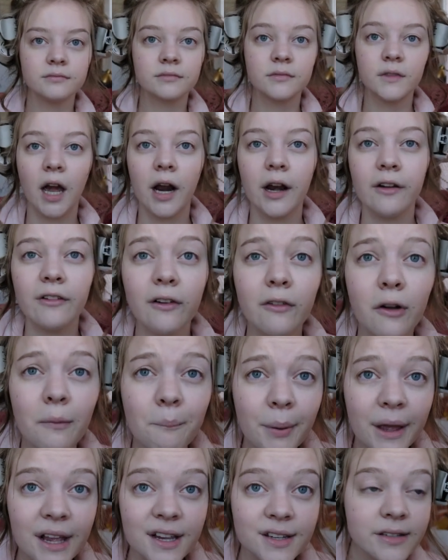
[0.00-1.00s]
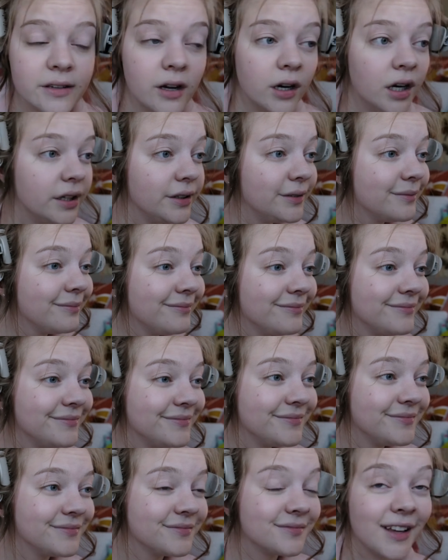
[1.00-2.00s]
kind of have a base on.
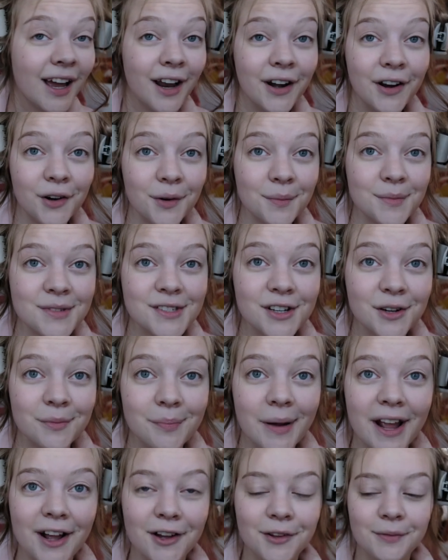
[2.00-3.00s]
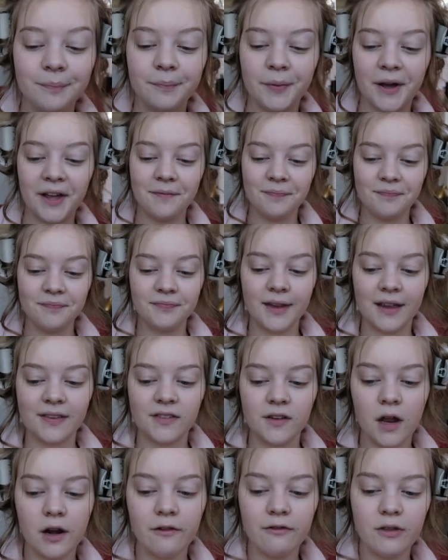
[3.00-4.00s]
I know I'm still pale, but that's
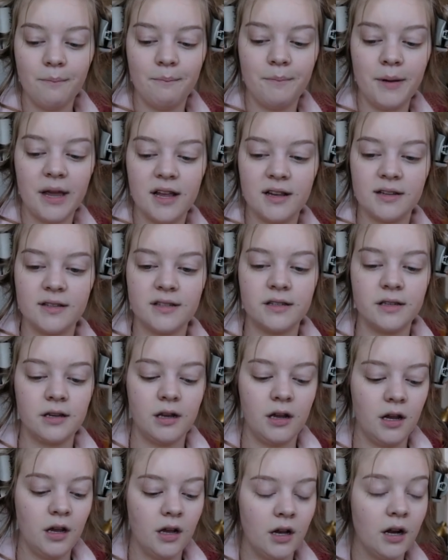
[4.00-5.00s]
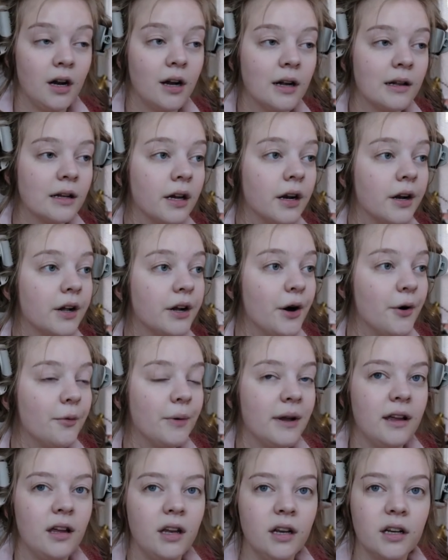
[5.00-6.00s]
kind of the base. Gonna go
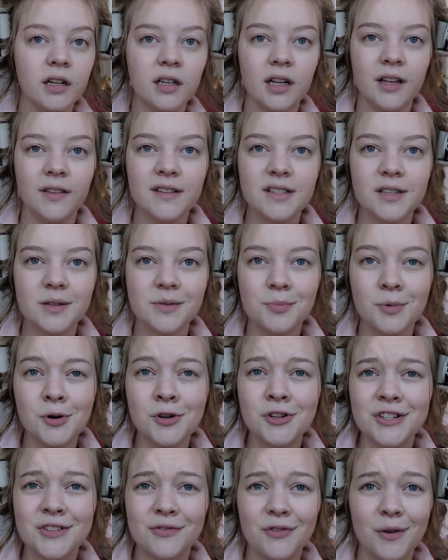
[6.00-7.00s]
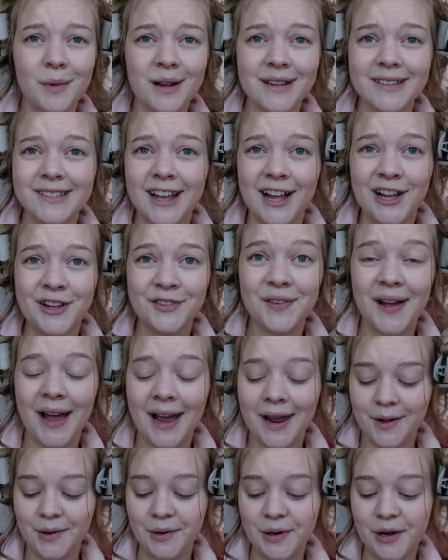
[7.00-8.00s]
in, and this is more just for myself.
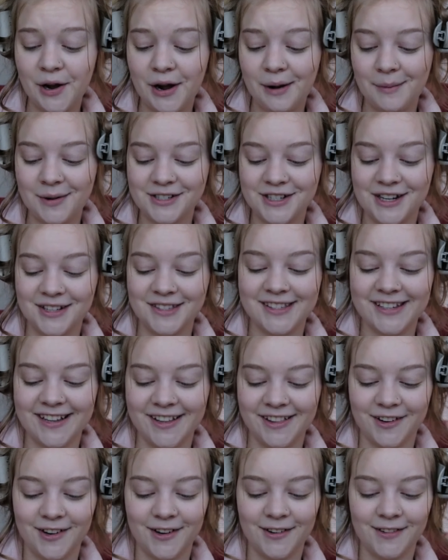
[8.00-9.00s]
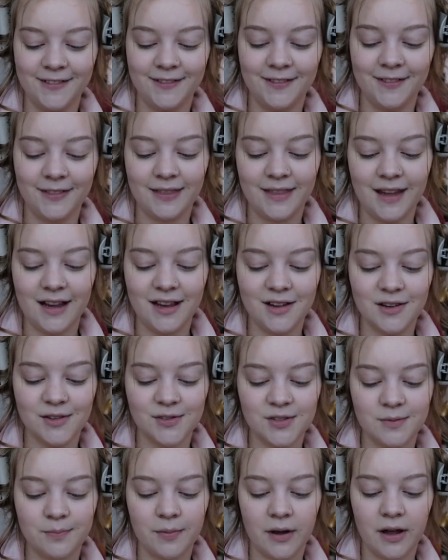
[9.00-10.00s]
I don't know how much concealer they
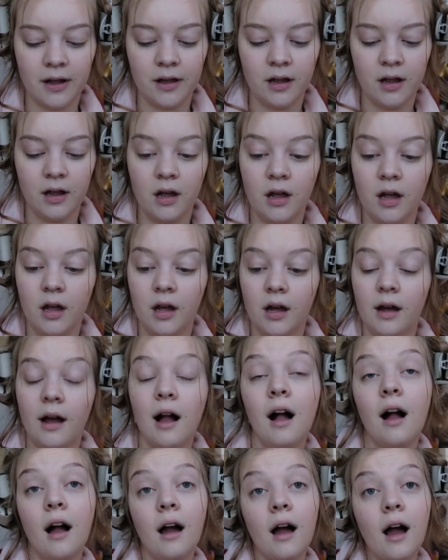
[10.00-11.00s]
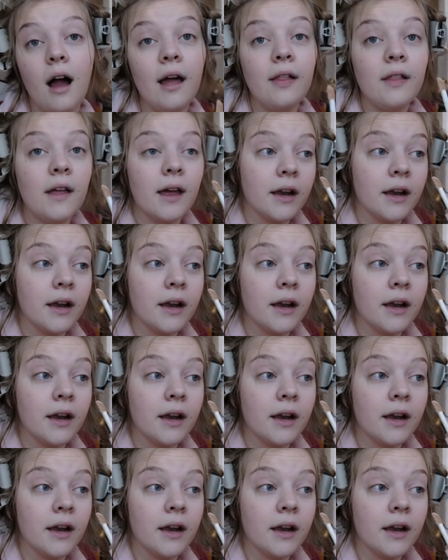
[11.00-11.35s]
used, but I